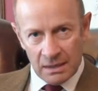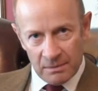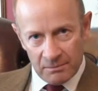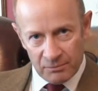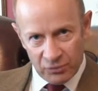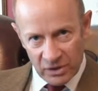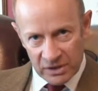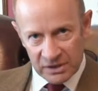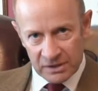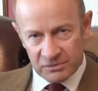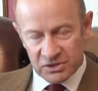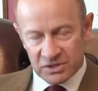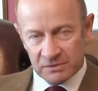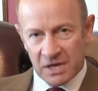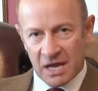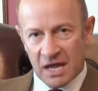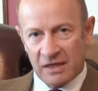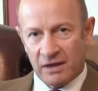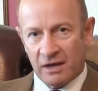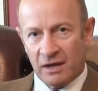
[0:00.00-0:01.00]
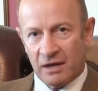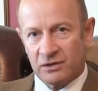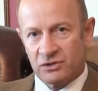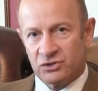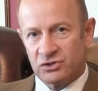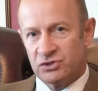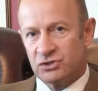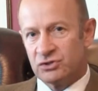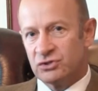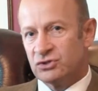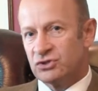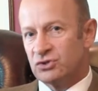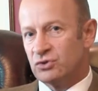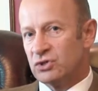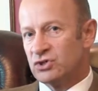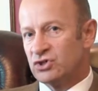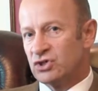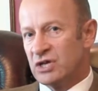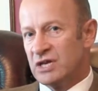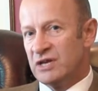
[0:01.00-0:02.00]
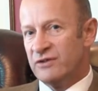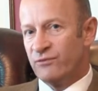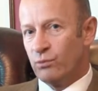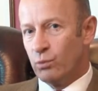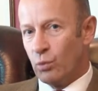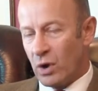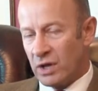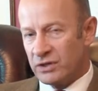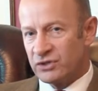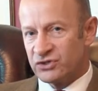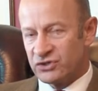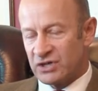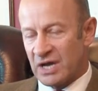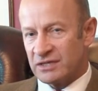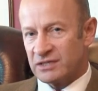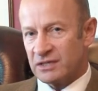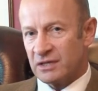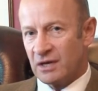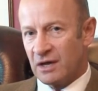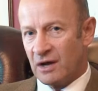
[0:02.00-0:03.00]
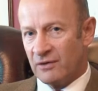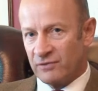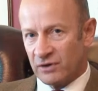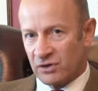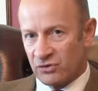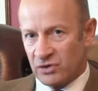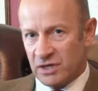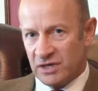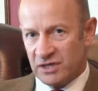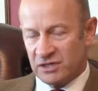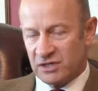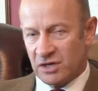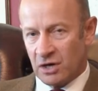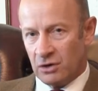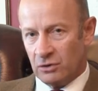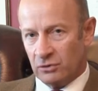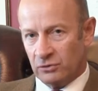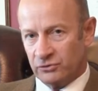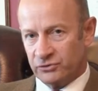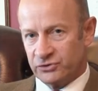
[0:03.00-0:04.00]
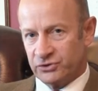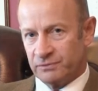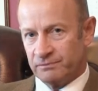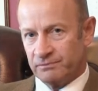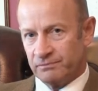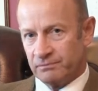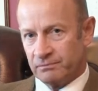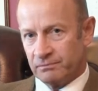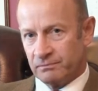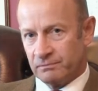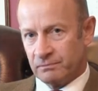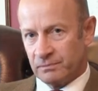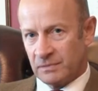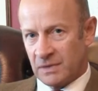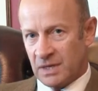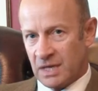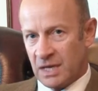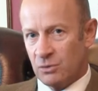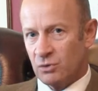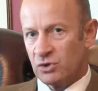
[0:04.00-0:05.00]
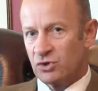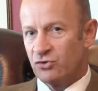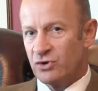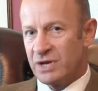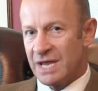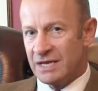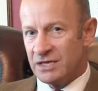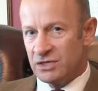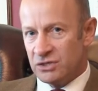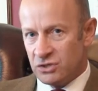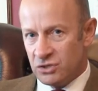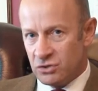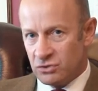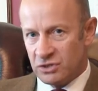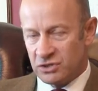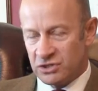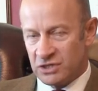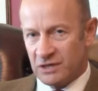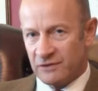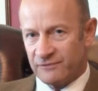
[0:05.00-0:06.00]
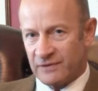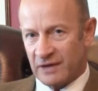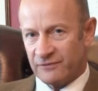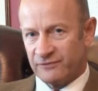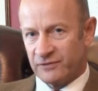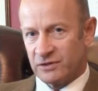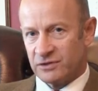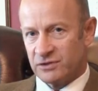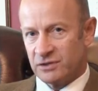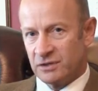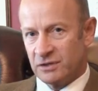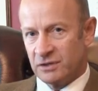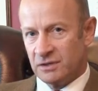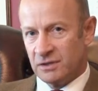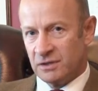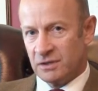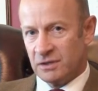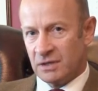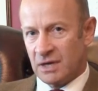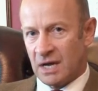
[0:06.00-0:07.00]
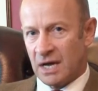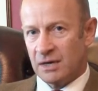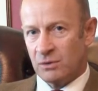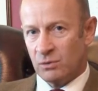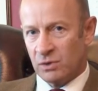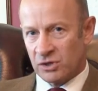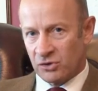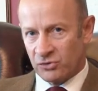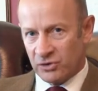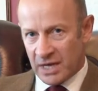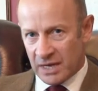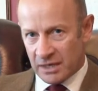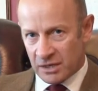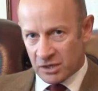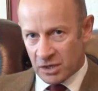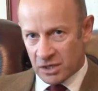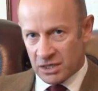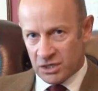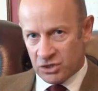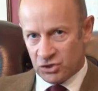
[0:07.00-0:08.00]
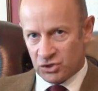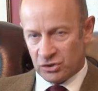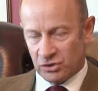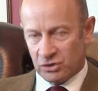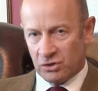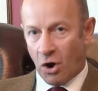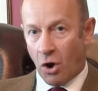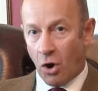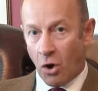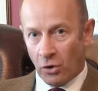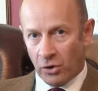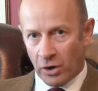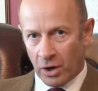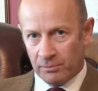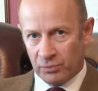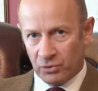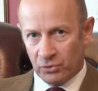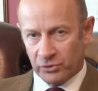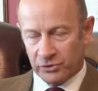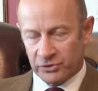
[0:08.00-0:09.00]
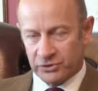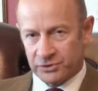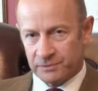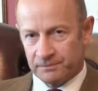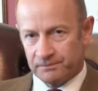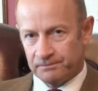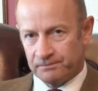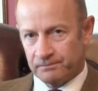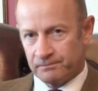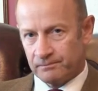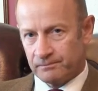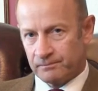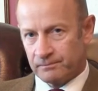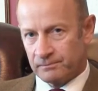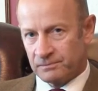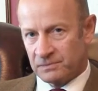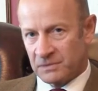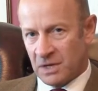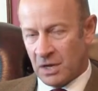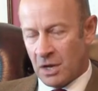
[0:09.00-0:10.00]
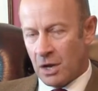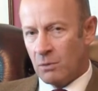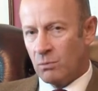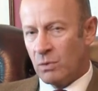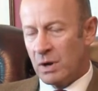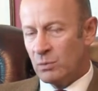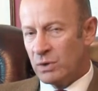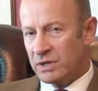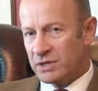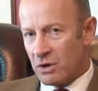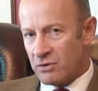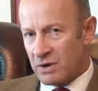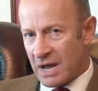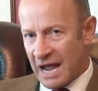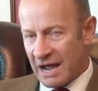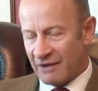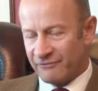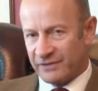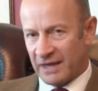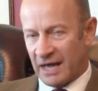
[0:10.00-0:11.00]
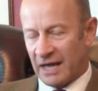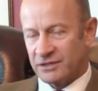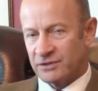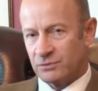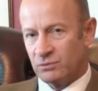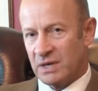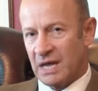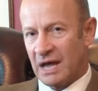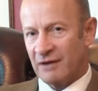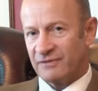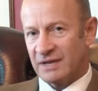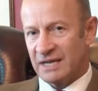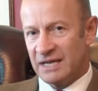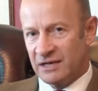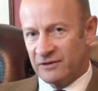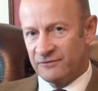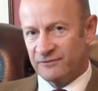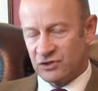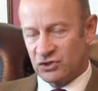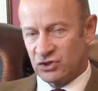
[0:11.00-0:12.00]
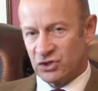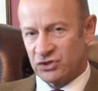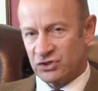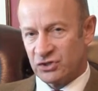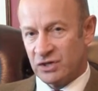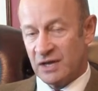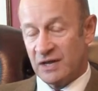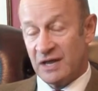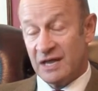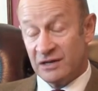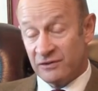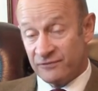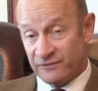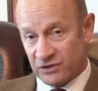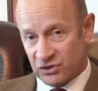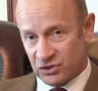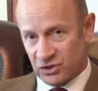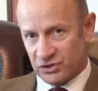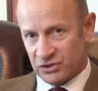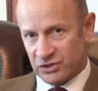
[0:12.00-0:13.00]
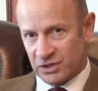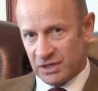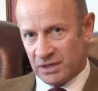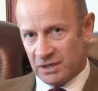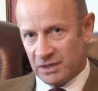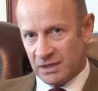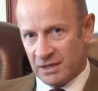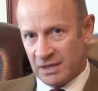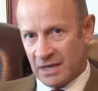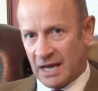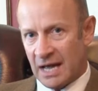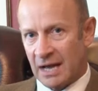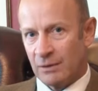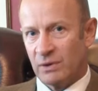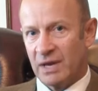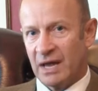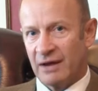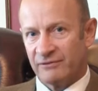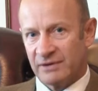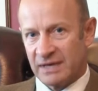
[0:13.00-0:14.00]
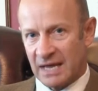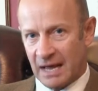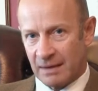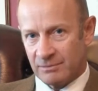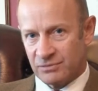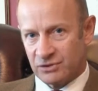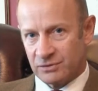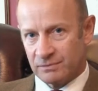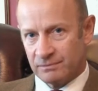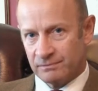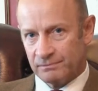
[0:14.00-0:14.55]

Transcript: bring them together to achieve one set of agreed goals. It would create unity of effort and it would create cohesion on our borders. When we don't have that, we have inefficiency and we have gaps.